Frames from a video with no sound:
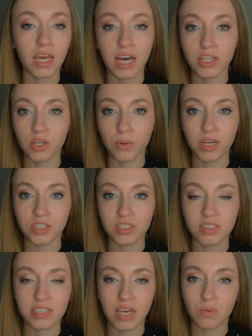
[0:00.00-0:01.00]
Hello
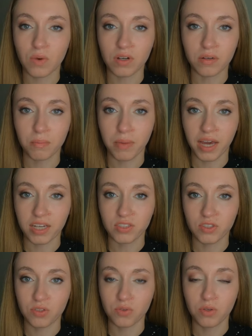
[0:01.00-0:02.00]
agents and welcome back
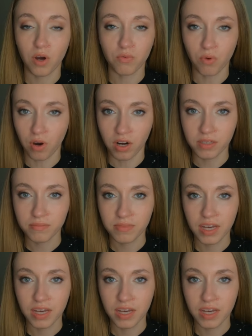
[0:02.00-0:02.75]
to Aurora.